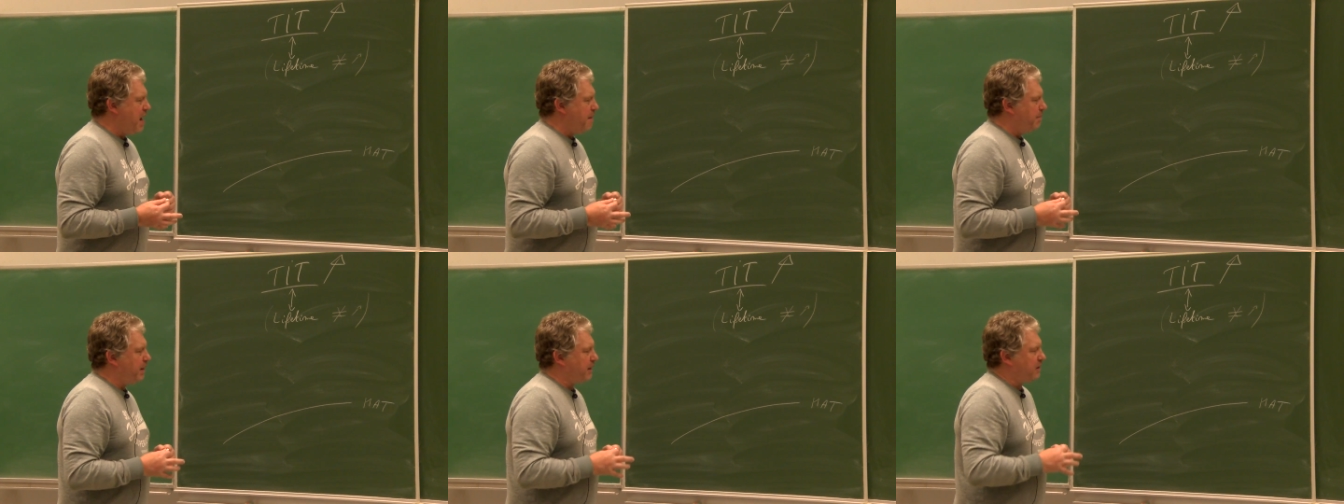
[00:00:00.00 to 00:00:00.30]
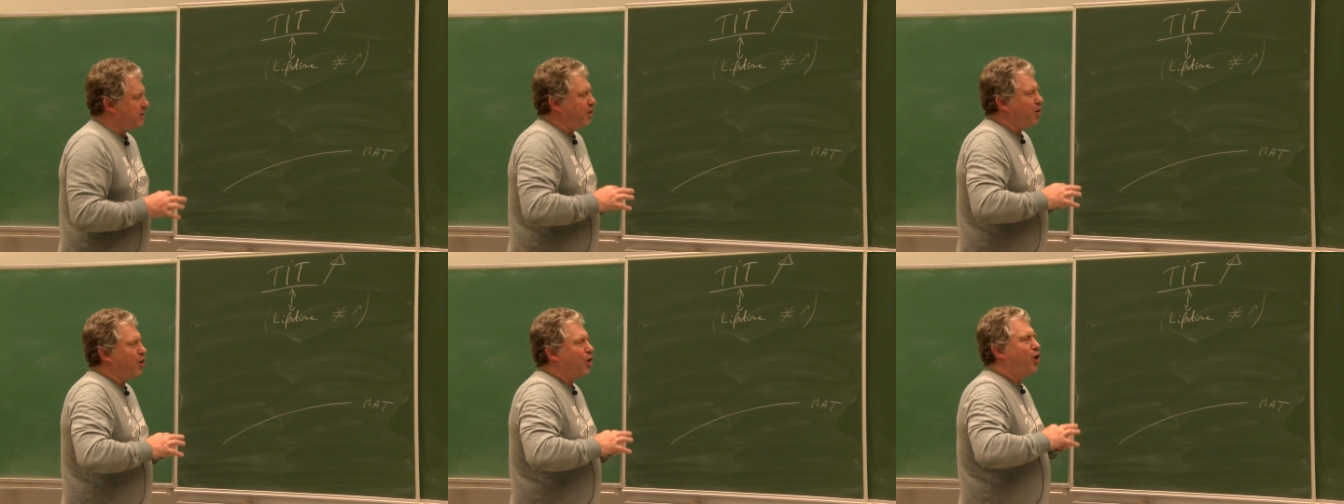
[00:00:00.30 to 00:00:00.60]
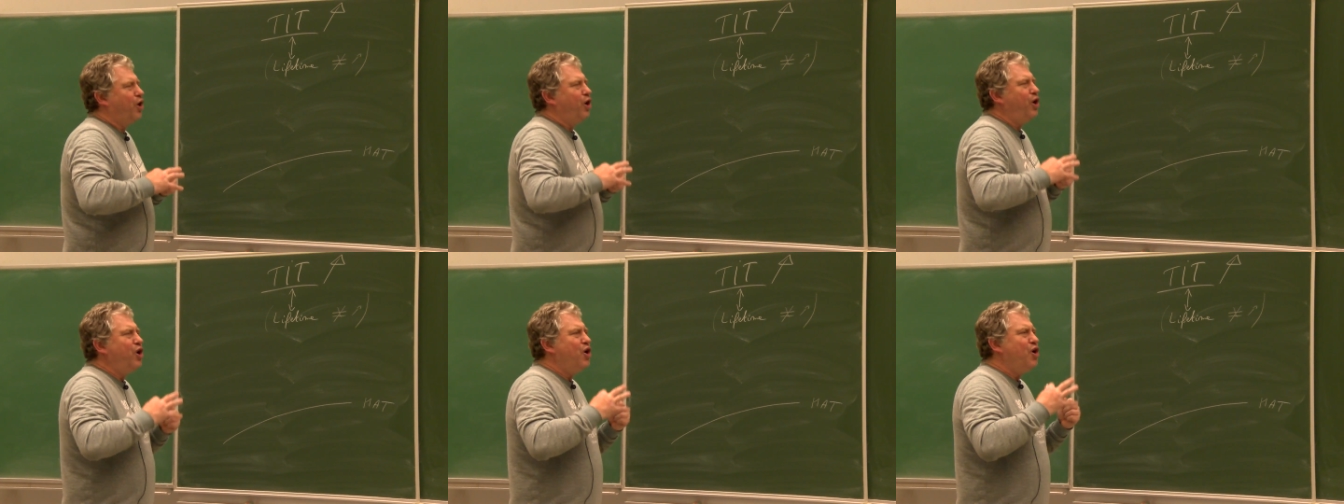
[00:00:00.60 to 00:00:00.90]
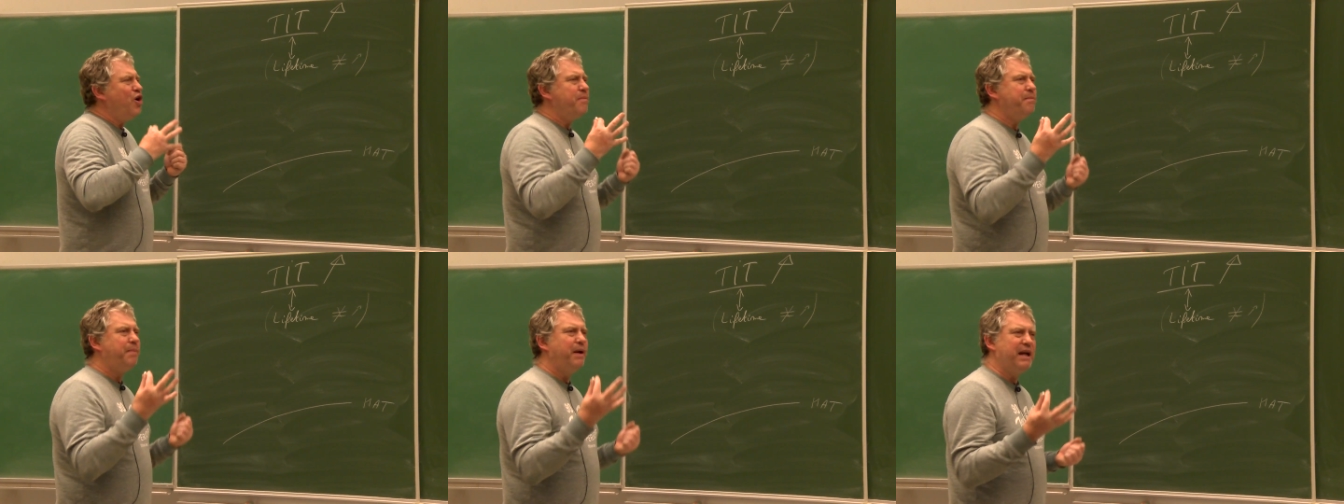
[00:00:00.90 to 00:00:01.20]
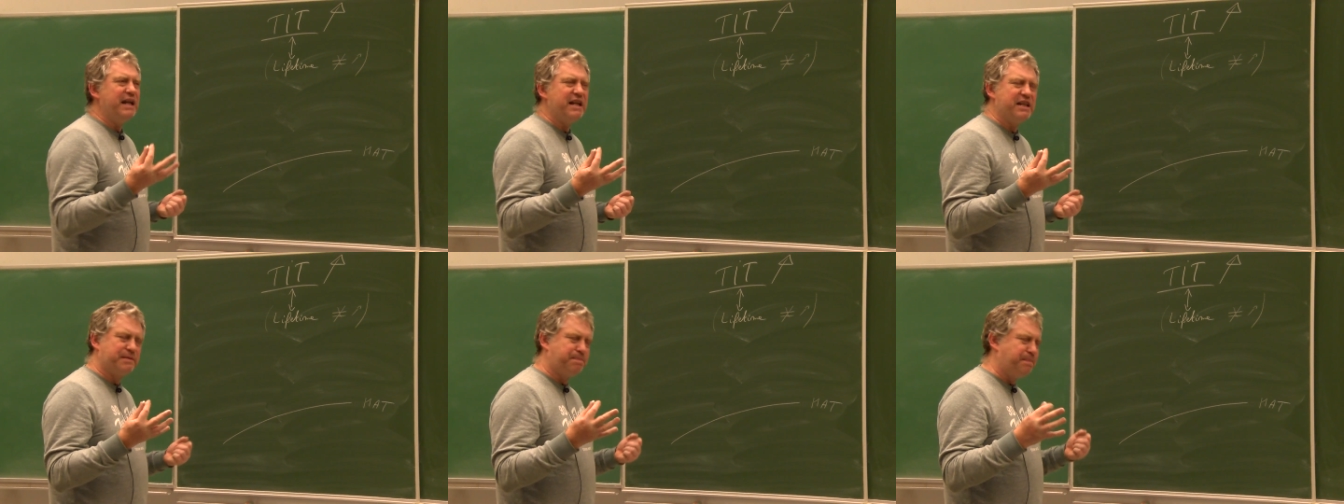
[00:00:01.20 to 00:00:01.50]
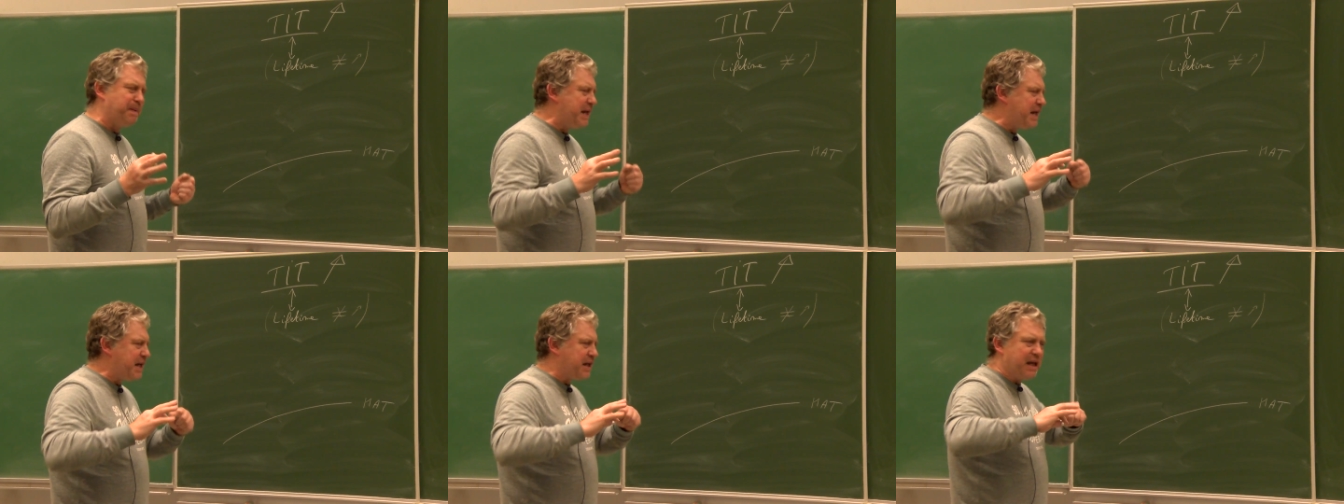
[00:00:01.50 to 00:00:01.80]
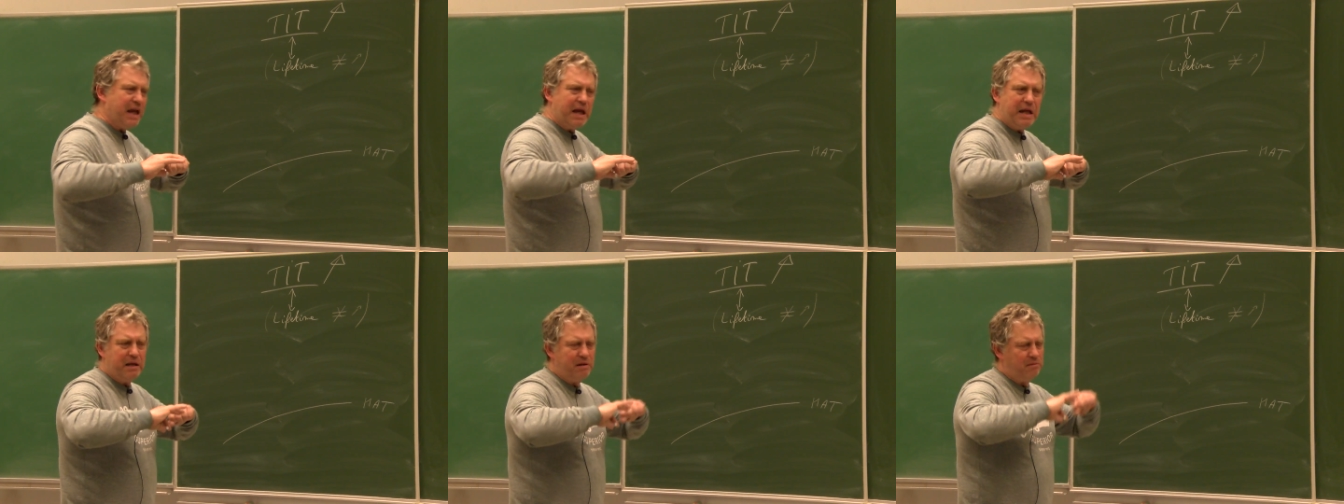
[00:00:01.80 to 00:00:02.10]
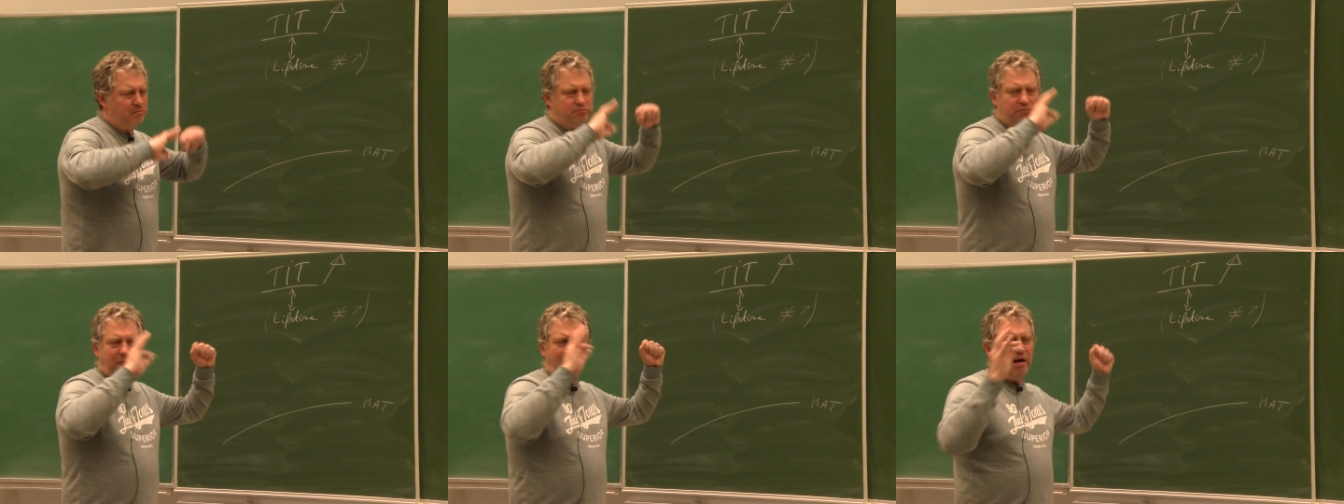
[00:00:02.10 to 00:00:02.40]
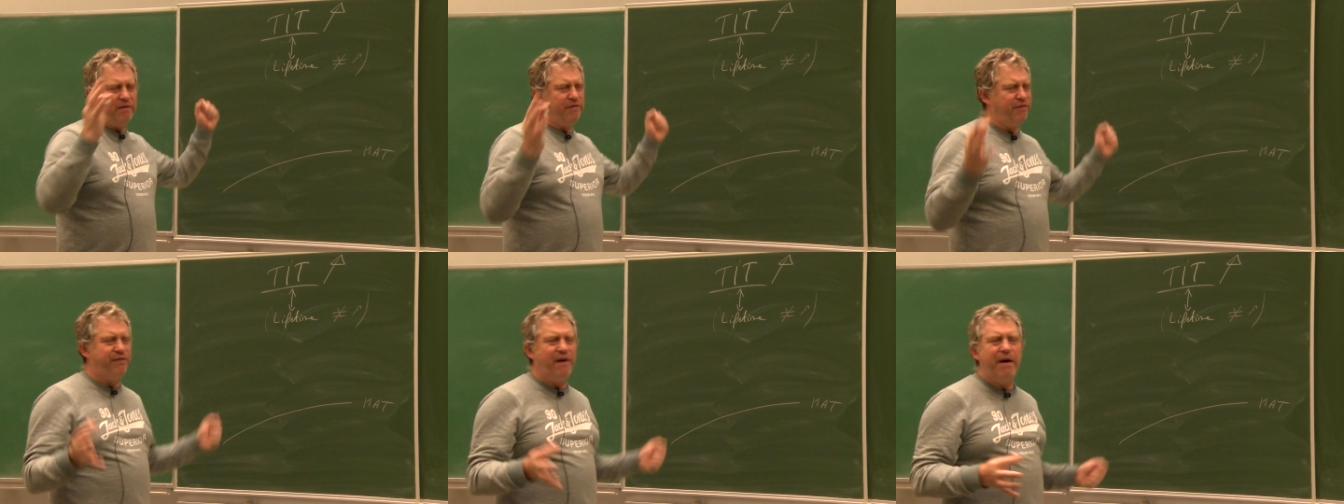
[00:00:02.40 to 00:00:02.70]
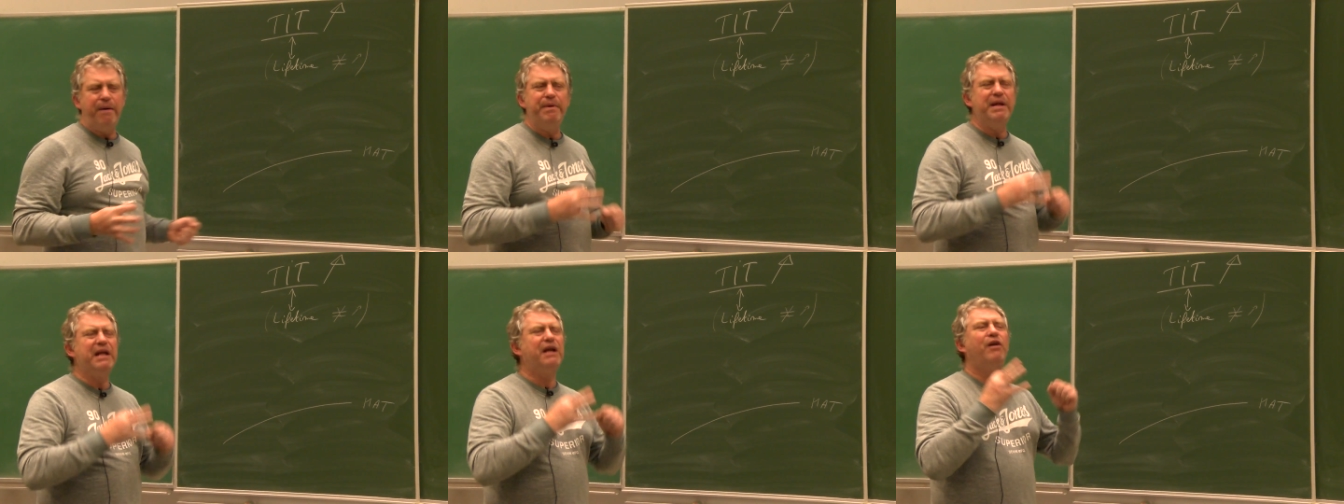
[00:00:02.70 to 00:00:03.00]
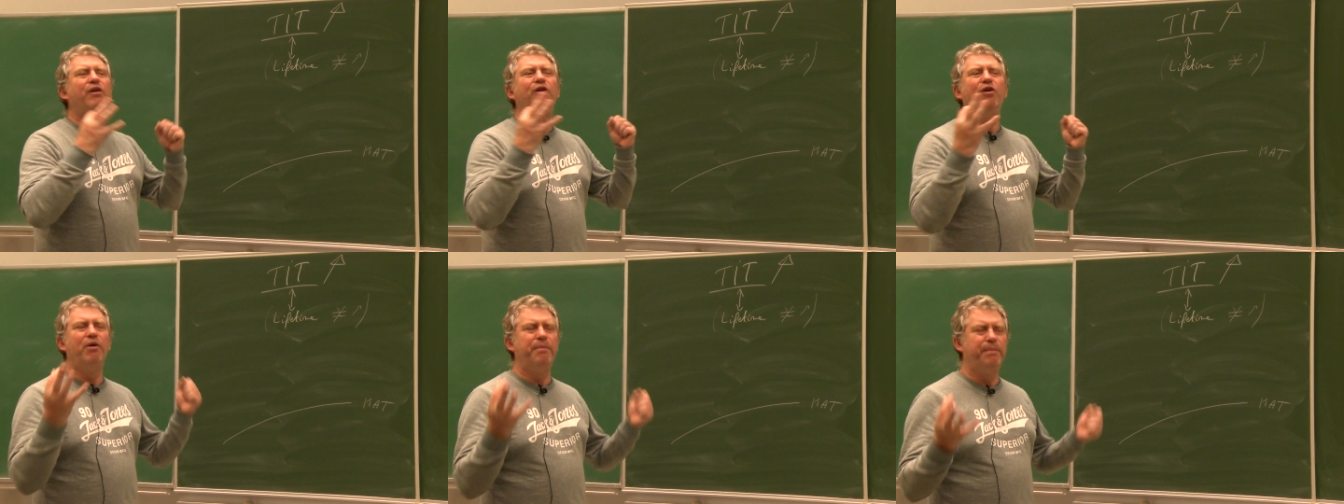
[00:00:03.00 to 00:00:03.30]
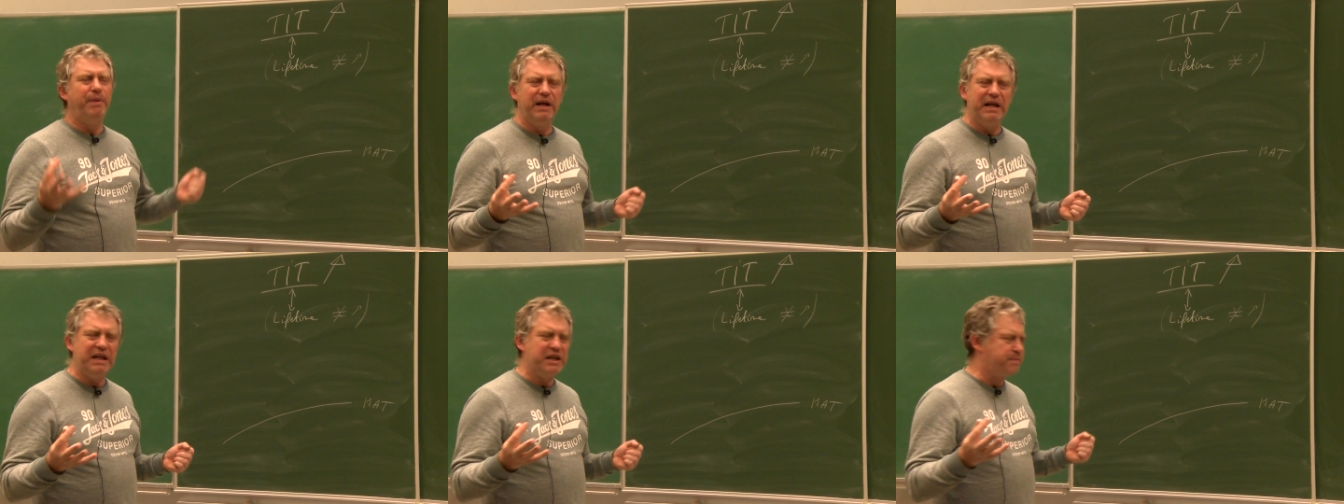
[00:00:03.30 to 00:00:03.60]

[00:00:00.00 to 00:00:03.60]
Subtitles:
But globally speaking, very globally